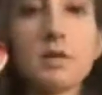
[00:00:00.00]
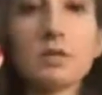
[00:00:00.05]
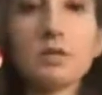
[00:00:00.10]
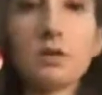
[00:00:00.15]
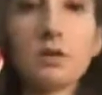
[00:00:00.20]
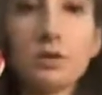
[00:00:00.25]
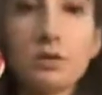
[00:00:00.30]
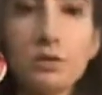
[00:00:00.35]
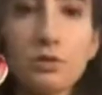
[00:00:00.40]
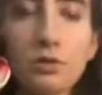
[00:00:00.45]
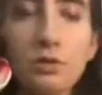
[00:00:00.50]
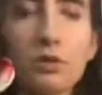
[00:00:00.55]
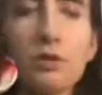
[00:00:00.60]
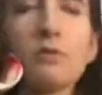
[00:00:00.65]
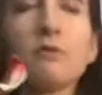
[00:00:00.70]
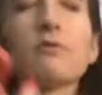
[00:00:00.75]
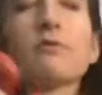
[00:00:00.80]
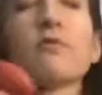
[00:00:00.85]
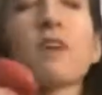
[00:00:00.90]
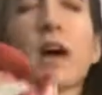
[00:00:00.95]
musculature
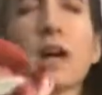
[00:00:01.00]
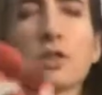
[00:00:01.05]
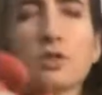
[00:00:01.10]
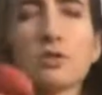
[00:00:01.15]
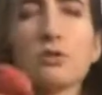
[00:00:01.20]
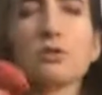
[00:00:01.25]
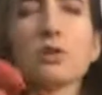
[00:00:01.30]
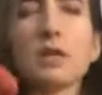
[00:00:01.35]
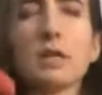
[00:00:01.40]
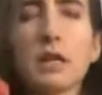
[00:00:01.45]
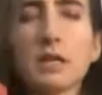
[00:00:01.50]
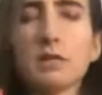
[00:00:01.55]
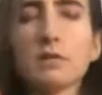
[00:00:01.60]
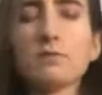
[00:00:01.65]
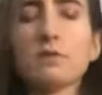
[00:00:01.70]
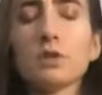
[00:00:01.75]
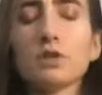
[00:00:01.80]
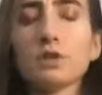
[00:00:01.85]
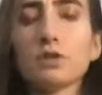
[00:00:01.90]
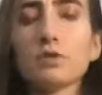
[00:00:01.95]
or fascial connective
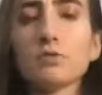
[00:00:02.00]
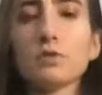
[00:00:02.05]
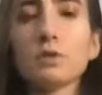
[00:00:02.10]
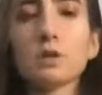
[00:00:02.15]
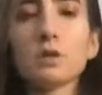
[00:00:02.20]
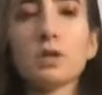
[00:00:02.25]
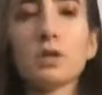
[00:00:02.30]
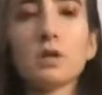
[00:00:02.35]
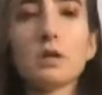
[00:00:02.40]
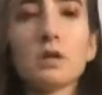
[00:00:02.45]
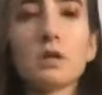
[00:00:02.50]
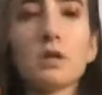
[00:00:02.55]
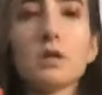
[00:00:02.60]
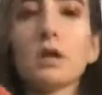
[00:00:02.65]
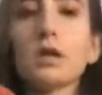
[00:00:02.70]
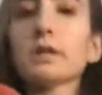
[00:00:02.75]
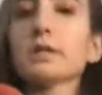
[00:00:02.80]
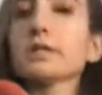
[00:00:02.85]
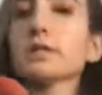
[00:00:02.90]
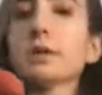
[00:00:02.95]
tissue,
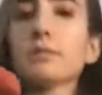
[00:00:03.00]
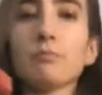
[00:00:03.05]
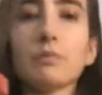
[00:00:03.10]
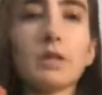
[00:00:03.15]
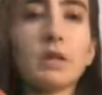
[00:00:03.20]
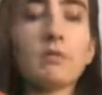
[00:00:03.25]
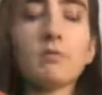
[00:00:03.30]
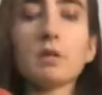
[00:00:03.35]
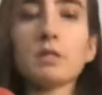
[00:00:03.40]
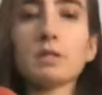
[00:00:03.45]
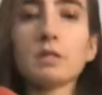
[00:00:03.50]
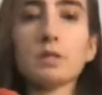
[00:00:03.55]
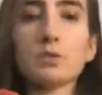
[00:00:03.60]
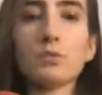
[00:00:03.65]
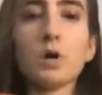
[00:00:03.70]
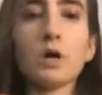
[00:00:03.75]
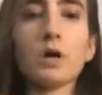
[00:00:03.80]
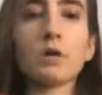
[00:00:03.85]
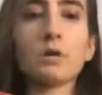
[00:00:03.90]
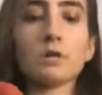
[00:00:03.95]
uh, some ligaments as
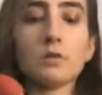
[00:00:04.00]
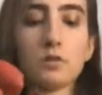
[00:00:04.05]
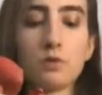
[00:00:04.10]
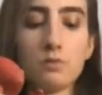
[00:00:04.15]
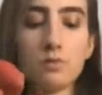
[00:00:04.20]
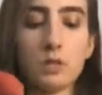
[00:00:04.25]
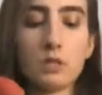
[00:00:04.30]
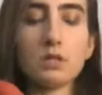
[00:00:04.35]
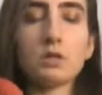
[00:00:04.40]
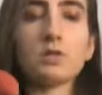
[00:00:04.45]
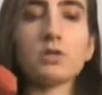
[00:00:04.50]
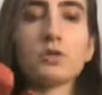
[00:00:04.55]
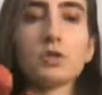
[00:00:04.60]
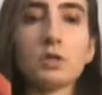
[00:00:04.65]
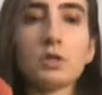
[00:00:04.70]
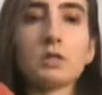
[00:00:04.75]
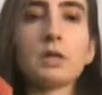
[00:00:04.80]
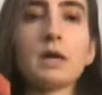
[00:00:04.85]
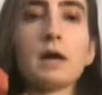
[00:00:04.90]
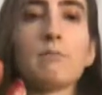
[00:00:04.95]
well. So this is
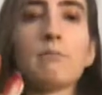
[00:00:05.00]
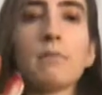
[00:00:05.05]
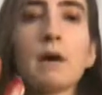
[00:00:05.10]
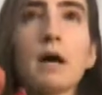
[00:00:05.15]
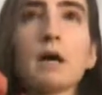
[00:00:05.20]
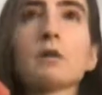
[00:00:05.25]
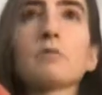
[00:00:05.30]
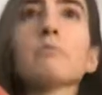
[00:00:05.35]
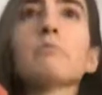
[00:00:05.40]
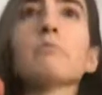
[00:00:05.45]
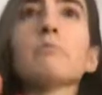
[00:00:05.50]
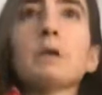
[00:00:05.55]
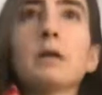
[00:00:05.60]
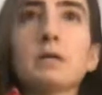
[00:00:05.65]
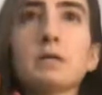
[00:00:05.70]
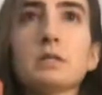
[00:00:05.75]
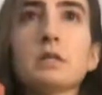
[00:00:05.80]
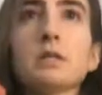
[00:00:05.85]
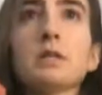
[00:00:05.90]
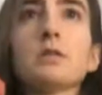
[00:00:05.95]
just that bottom
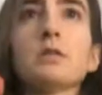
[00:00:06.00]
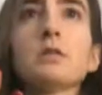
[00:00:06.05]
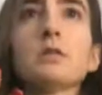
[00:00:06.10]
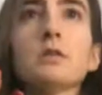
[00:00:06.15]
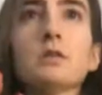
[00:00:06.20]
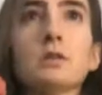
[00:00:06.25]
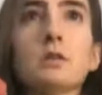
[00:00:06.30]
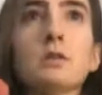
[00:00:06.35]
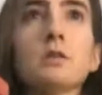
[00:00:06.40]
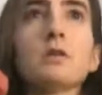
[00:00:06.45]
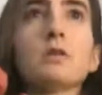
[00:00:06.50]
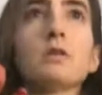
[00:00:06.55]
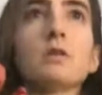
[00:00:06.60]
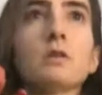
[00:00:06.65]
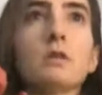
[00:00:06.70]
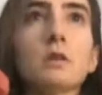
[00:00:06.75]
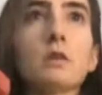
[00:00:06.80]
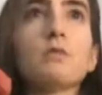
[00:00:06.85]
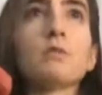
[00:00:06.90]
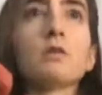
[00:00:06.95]
basin
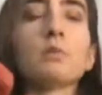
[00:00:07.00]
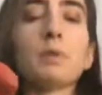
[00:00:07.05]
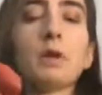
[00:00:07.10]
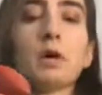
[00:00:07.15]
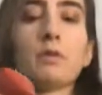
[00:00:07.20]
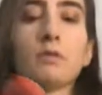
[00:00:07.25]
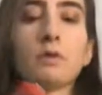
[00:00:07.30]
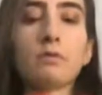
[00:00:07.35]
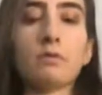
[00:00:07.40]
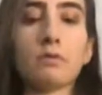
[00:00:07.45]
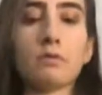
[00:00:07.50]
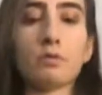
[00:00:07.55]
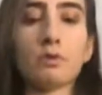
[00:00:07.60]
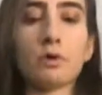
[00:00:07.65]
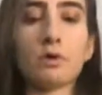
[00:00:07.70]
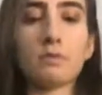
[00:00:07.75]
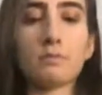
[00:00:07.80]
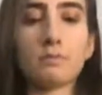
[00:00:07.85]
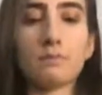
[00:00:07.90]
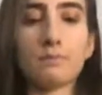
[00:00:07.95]
of our pelvic
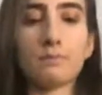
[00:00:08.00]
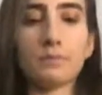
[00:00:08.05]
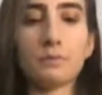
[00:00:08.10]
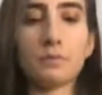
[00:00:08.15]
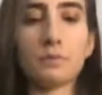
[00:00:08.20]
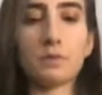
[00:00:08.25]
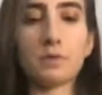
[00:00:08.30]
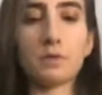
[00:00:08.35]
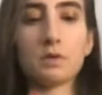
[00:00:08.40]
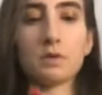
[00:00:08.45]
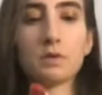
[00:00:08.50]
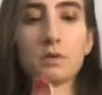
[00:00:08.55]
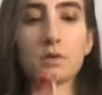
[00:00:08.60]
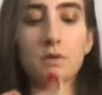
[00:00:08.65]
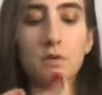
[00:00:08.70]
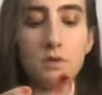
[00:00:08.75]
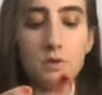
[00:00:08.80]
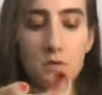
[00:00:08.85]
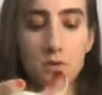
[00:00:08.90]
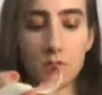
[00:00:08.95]
floor.
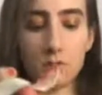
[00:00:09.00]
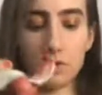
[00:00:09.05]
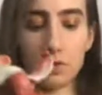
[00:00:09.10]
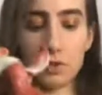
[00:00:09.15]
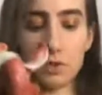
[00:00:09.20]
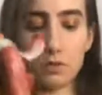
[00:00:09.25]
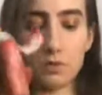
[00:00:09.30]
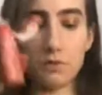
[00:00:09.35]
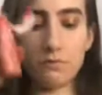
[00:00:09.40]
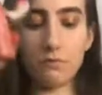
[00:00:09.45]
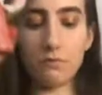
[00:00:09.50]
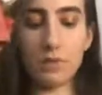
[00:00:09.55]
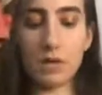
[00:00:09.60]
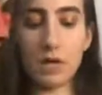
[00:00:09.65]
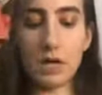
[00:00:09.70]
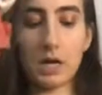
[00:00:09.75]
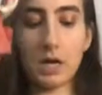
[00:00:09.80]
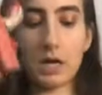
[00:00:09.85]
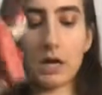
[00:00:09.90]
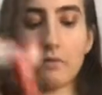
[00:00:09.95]
So if we
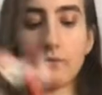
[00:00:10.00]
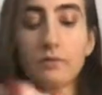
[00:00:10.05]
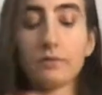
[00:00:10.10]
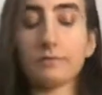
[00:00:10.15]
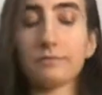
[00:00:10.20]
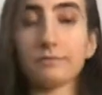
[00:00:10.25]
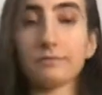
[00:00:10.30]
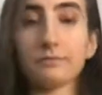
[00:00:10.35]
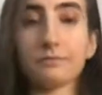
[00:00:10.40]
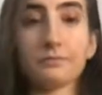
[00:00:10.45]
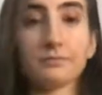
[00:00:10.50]
have,